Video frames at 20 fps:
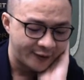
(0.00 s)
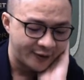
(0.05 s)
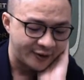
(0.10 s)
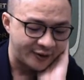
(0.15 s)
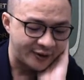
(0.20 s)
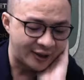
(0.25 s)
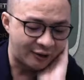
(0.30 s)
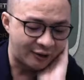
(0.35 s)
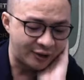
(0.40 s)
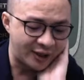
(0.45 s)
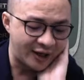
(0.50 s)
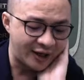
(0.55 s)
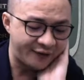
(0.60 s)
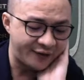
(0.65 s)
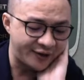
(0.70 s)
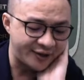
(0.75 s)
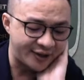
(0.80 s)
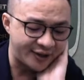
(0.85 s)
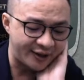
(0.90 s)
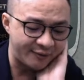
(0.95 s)
Now they have the
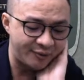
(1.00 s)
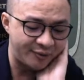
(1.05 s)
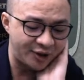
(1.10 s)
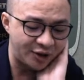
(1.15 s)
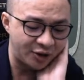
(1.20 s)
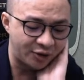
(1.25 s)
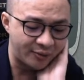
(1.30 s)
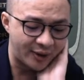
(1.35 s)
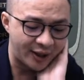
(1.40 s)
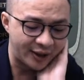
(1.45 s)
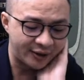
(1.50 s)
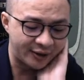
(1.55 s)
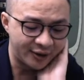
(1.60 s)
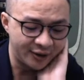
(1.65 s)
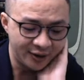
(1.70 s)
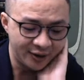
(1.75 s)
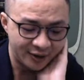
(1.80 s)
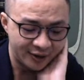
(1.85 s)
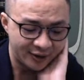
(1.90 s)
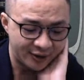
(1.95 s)
same denominator.
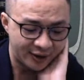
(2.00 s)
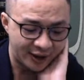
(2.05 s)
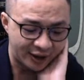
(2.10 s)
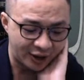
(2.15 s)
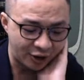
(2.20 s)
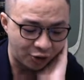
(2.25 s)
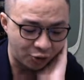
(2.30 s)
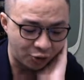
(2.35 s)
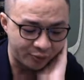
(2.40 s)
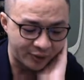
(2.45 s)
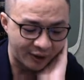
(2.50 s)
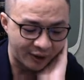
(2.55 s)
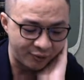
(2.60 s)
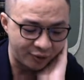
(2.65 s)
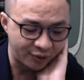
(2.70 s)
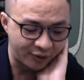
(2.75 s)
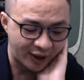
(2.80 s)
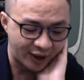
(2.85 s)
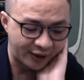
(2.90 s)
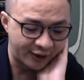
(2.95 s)
I can group them
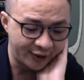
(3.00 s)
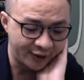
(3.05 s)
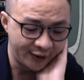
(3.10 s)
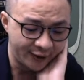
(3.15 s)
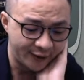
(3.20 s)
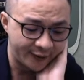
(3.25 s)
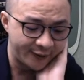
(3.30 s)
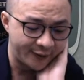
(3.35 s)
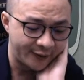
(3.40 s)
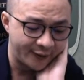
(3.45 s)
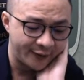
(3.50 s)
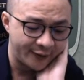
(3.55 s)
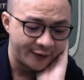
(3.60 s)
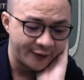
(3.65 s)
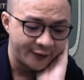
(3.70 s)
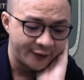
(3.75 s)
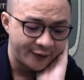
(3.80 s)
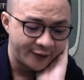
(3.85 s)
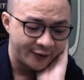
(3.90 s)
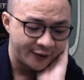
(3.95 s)
together.
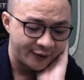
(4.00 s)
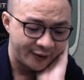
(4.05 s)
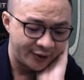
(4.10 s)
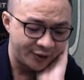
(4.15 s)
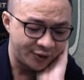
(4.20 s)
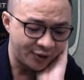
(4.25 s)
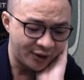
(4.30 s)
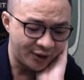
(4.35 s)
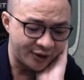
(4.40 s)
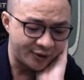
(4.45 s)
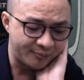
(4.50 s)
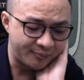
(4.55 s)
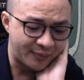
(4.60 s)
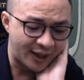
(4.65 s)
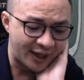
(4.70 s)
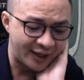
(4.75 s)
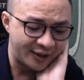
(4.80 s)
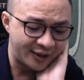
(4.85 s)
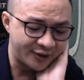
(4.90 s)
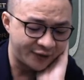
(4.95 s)
This one is
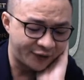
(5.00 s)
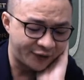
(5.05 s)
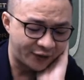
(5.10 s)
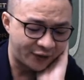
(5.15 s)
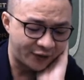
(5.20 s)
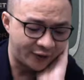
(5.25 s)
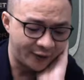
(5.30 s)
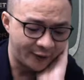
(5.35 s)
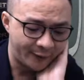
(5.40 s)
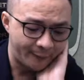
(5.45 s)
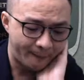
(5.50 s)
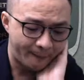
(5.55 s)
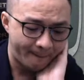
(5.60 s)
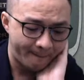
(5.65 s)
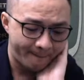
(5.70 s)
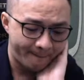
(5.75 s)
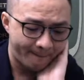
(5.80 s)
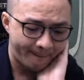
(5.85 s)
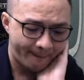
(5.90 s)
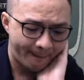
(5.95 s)
minus 4
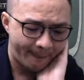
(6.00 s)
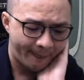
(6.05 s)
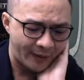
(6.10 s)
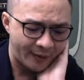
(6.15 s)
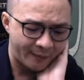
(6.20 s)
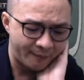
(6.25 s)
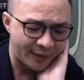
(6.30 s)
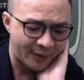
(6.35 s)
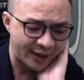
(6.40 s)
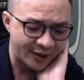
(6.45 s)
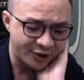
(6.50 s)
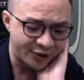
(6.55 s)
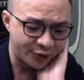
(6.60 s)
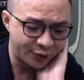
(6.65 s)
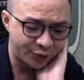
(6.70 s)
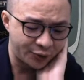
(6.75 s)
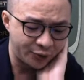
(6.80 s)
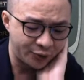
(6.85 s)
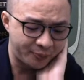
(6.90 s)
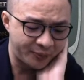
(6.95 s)
minus
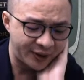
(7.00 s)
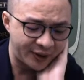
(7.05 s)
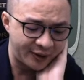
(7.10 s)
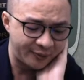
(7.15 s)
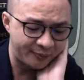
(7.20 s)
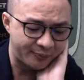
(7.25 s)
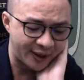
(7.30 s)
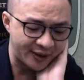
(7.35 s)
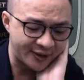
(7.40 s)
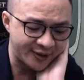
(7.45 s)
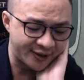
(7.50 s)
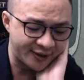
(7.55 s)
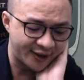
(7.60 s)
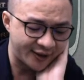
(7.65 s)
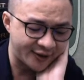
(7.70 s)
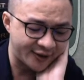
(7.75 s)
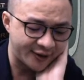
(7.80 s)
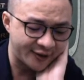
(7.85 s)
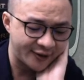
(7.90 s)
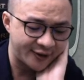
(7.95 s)
2p plus
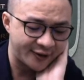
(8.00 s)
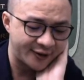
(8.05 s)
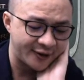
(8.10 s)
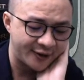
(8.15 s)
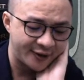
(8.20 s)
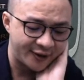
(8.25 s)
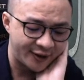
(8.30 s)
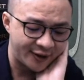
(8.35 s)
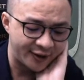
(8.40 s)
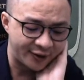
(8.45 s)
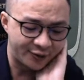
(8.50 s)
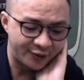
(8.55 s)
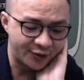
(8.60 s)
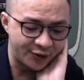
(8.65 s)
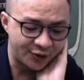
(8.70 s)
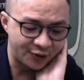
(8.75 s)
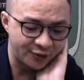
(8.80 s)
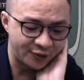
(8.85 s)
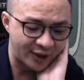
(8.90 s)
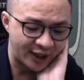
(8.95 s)
6 equals
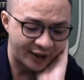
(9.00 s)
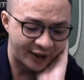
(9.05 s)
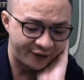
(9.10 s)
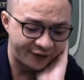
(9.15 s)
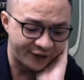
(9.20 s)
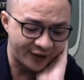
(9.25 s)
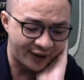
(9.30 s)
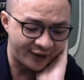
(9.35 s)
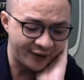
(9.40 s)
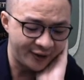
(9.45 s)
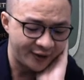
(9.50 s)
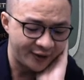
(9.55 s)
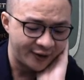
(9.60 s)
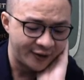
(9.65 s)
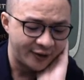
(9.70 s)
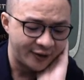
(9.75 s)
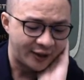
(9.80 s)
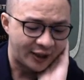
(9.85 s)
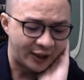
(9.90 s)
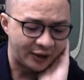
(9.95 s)
to negative 10.
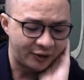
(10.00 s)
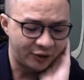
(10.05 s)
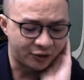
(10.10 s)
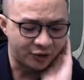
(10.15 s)
I'm going to